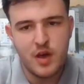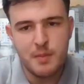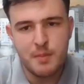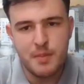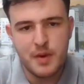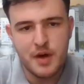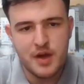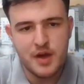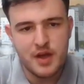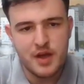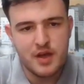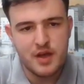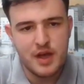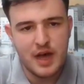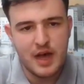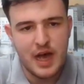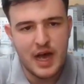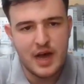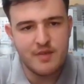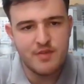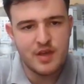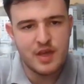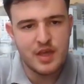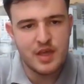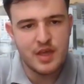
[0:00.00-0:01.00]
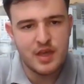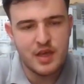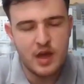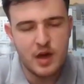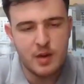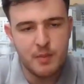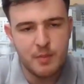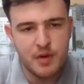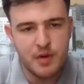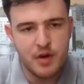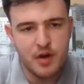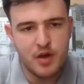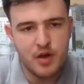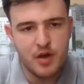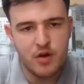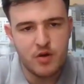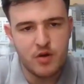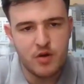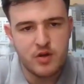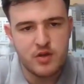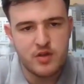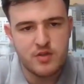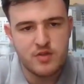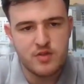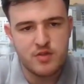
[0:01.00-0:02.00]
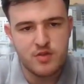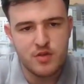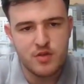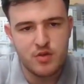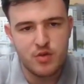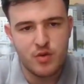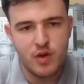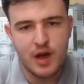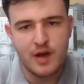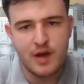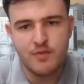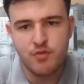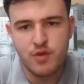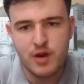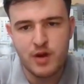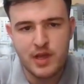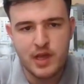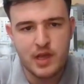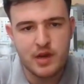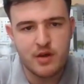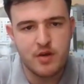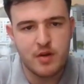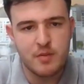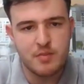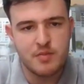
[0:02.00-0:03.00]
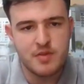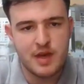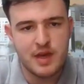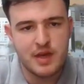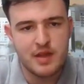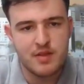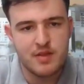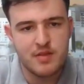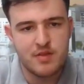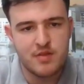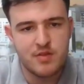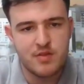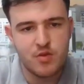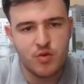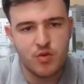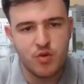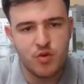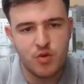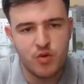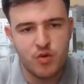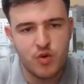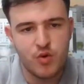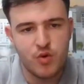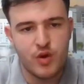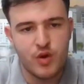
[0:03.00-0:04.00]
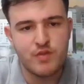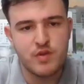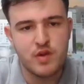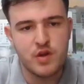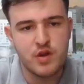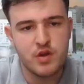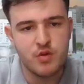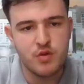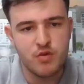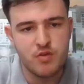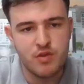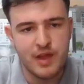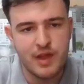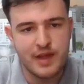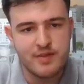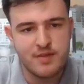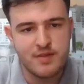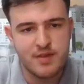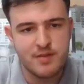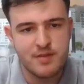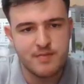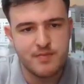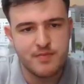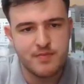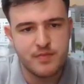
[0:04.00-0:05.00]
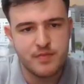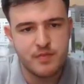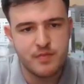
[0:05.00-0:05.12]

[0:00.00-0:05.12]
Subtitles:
but having a blog to have regular updates or even a newsletter